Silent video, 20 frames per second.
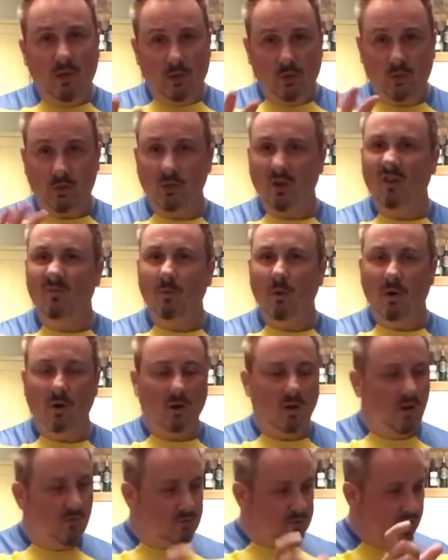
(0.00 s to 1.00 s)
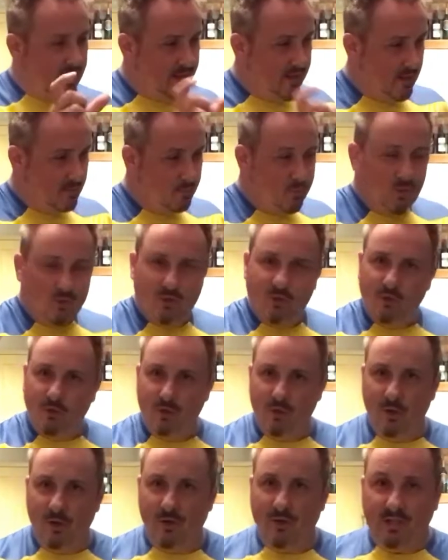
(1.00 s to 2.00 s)
softball gloves, and then put your
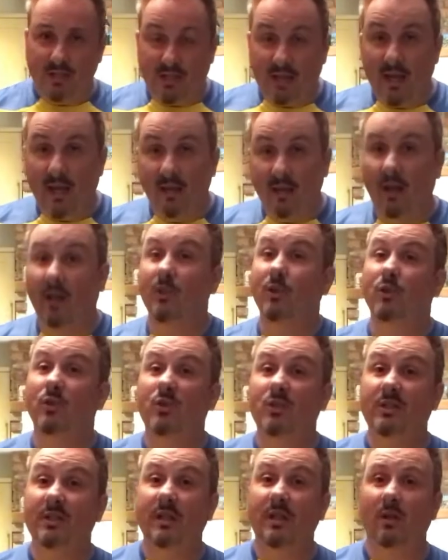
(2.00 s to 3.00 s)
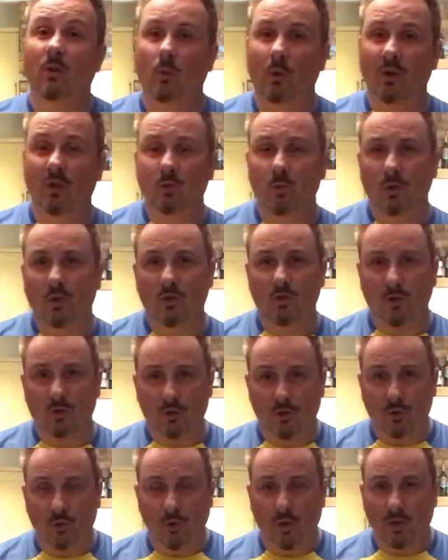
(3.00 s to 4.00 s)
year at the end, and you'll see which ones are
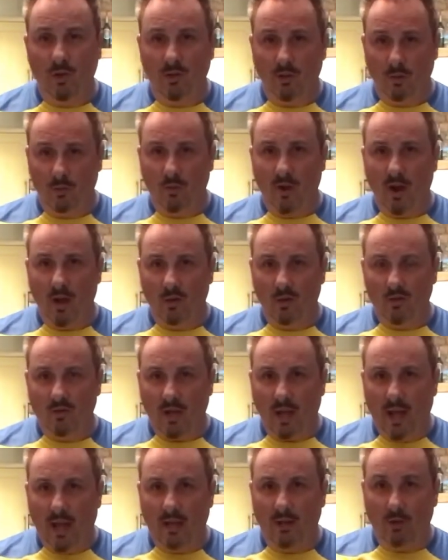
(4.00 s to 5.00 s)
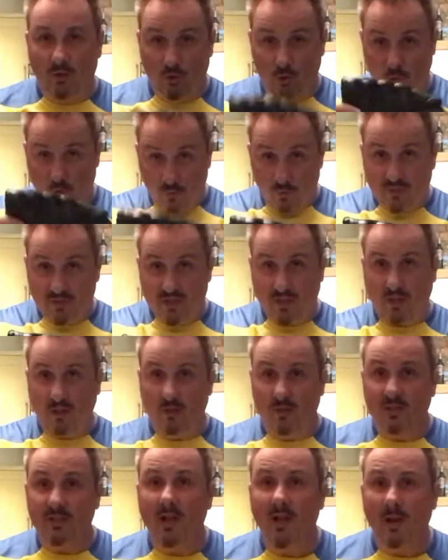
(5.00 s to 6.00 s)
doing the rounds at your
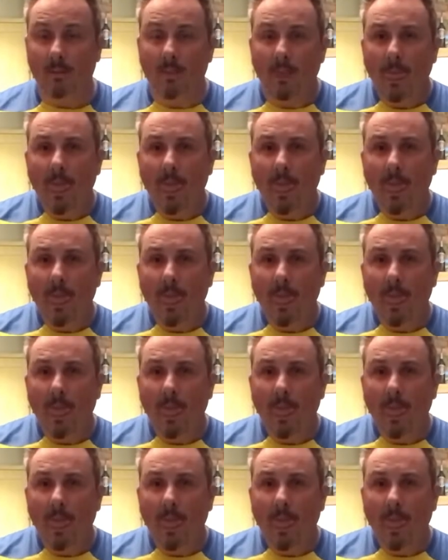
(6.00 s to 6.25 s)
particular time.